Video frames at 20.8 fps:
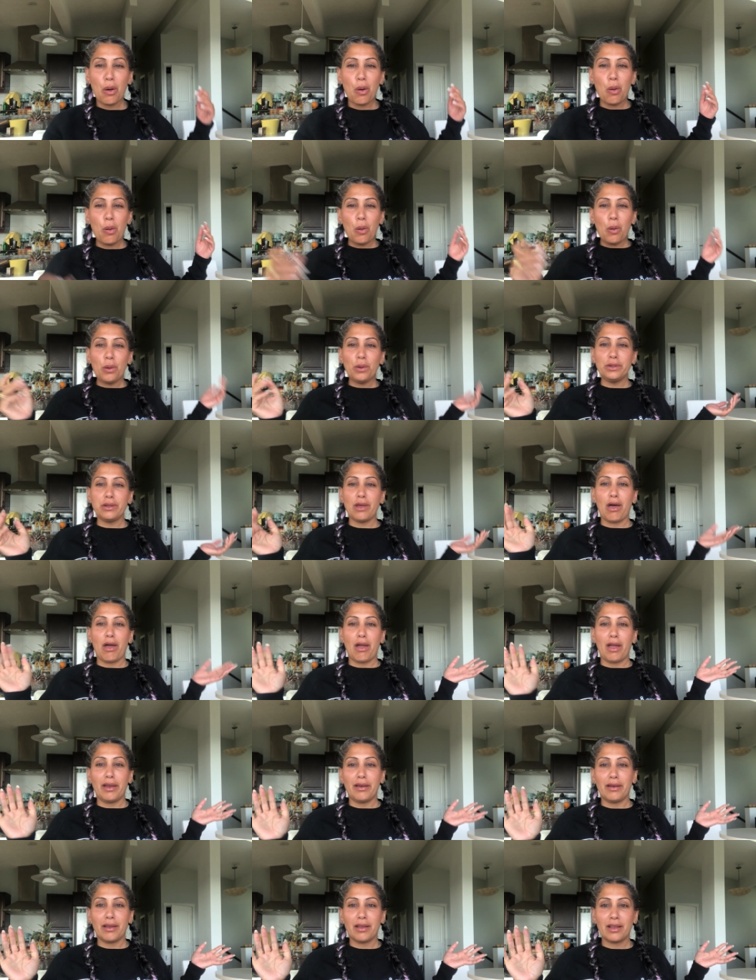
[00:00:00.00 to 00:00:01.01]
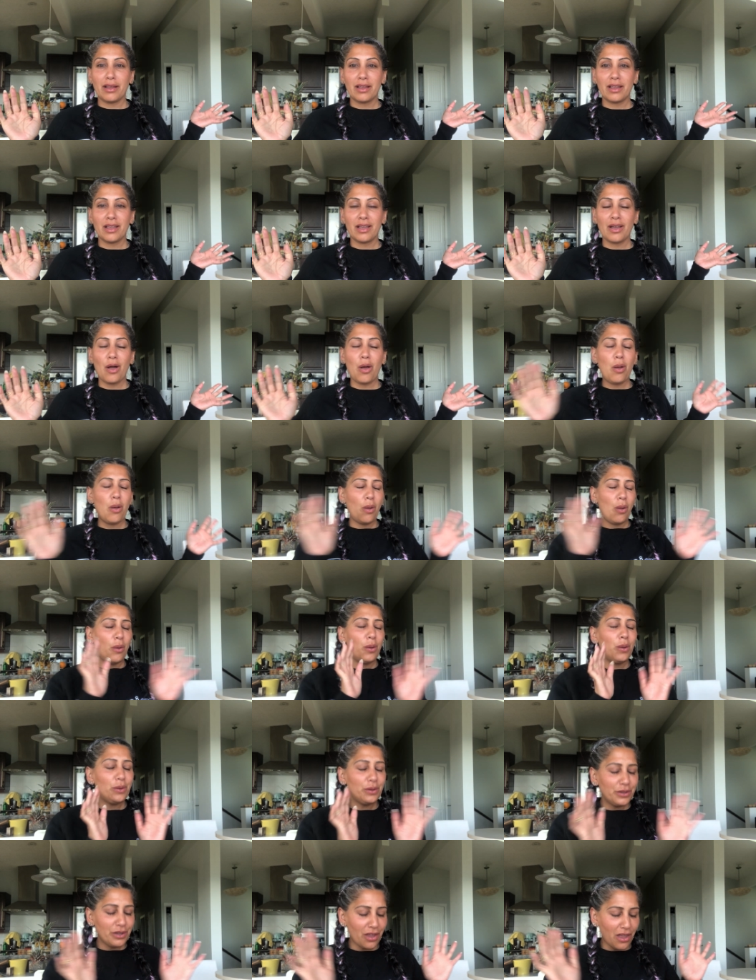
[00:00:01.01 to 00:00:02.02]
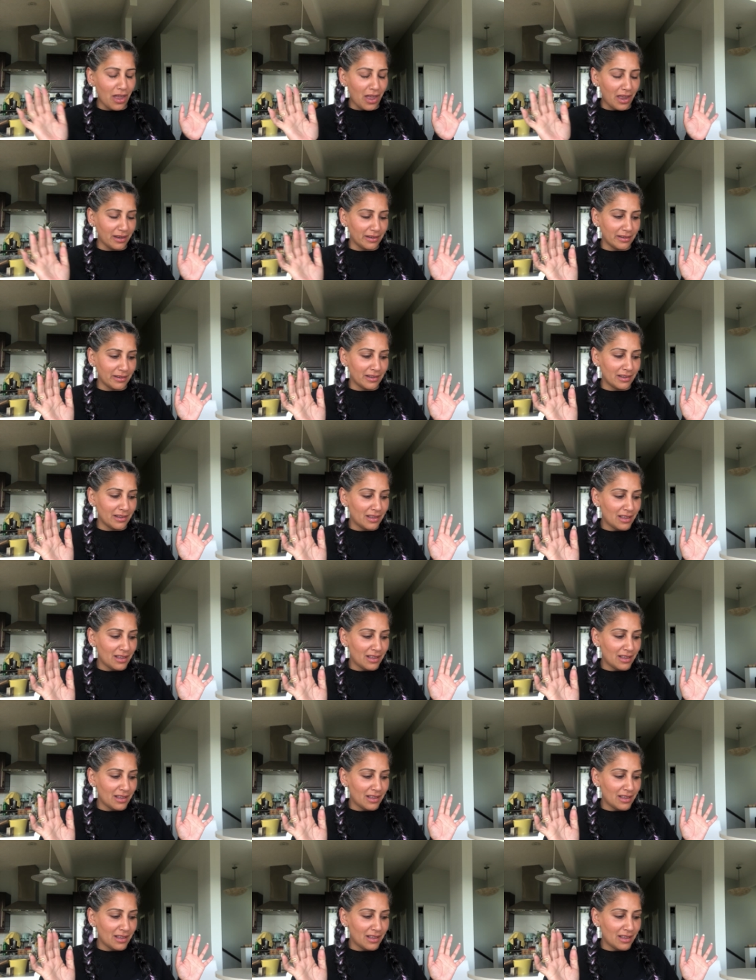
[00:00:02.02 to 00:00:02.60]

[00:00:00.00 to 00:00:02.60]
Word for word: hold on hold on.